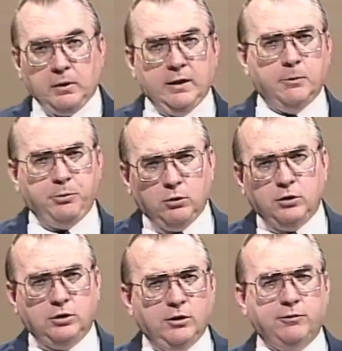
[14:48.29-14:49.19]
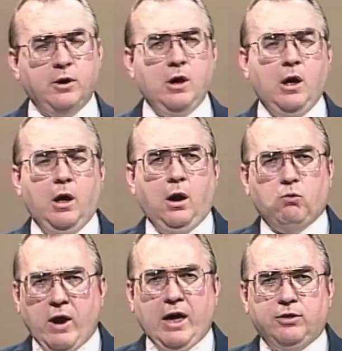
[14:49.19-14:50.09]
and the punitive uh,
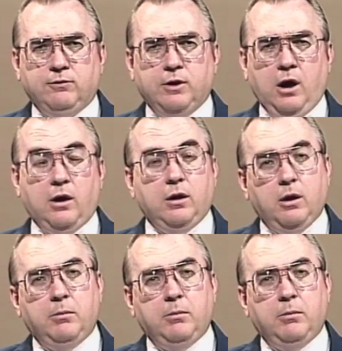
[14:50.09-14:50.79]
wrath of God.